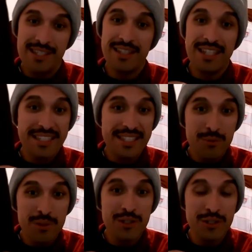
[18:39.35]
Let's see
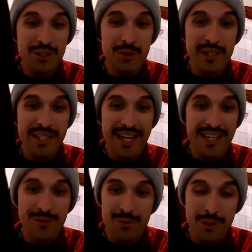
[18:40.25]
what jersey we
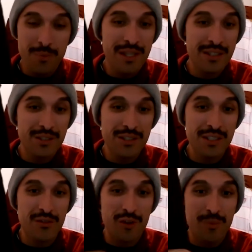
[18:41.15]
get. Will it be a
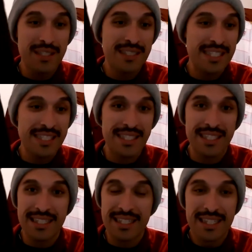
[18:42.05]
jersey from the
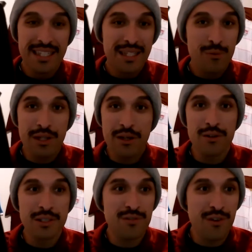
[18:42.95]
season? Will it go
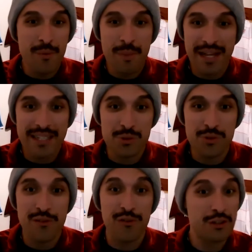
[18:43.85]
as far back as
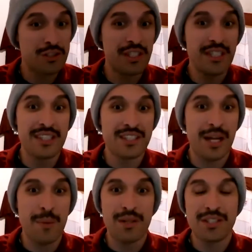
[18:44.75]
2014 in the
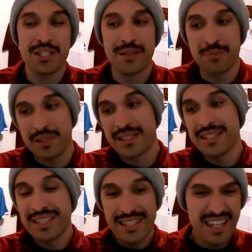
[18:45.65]
championship?
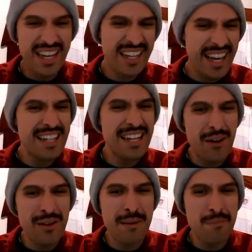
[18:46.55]
I kind of
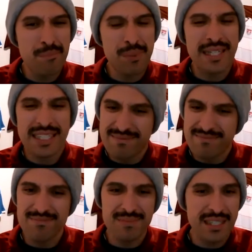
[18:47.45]
doubt it, but
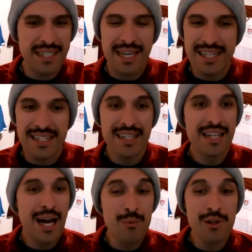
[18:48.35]
again,
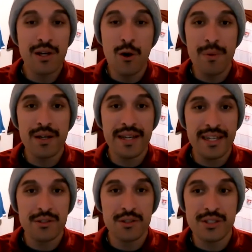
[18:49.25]
I'm really hoping to get
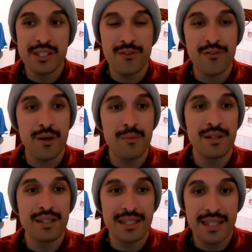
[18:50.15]
a jersey from
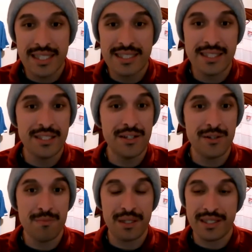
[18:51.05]
this
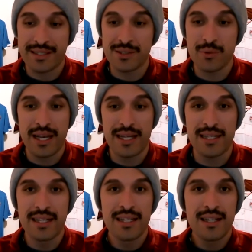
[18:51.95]
year, because we had
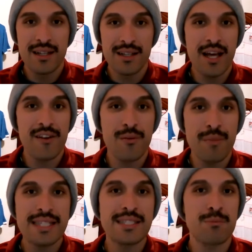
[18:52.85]
a lot of
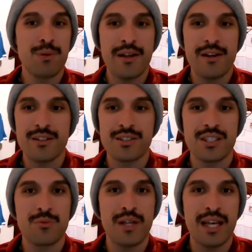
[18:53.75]
amazing players
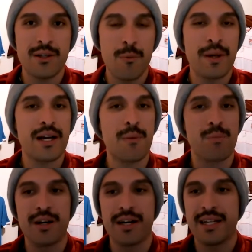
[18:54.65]
and we had the Open Cup
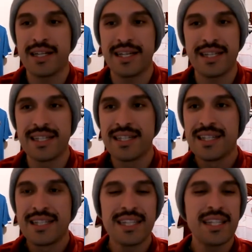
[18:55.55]
run, and
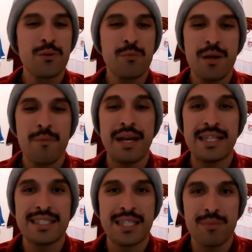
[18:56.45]
nothing would be
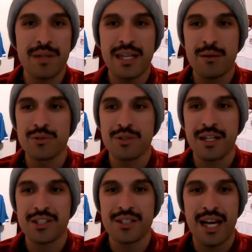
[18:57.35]
amazing than being able to
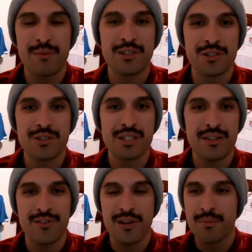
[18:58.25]
actually have a jersey
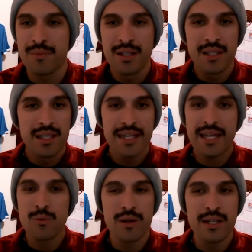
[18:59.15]
from,
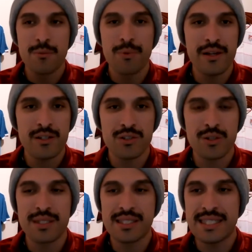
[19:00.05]
again, one of the players
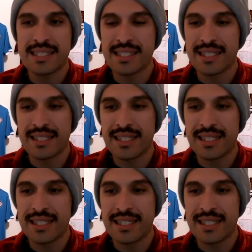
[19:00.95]
from the season.